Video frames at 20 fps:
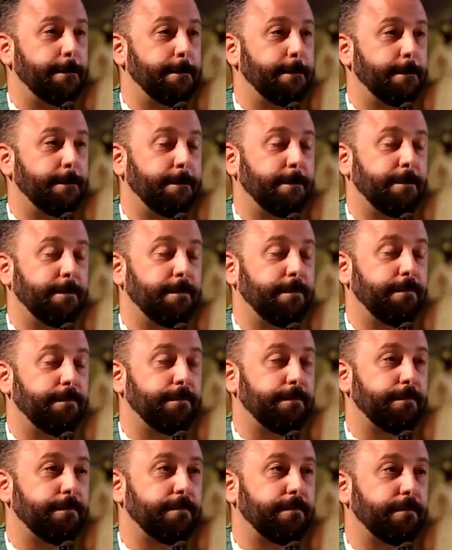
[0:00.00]

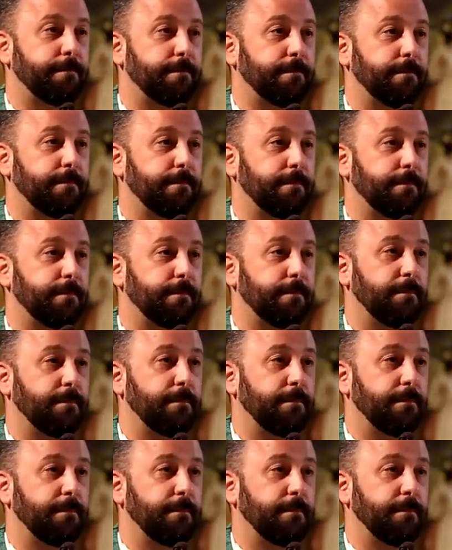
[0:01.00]

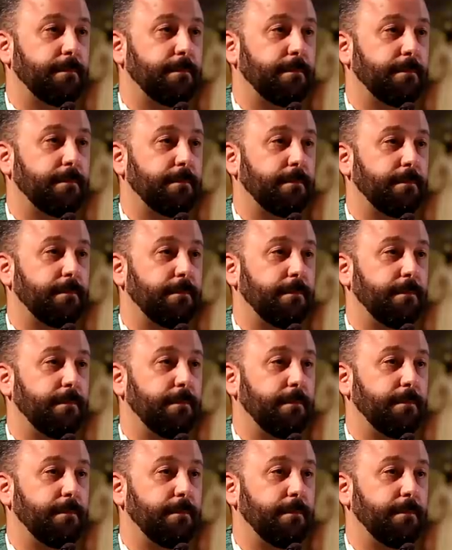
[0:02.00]
(no one is talking)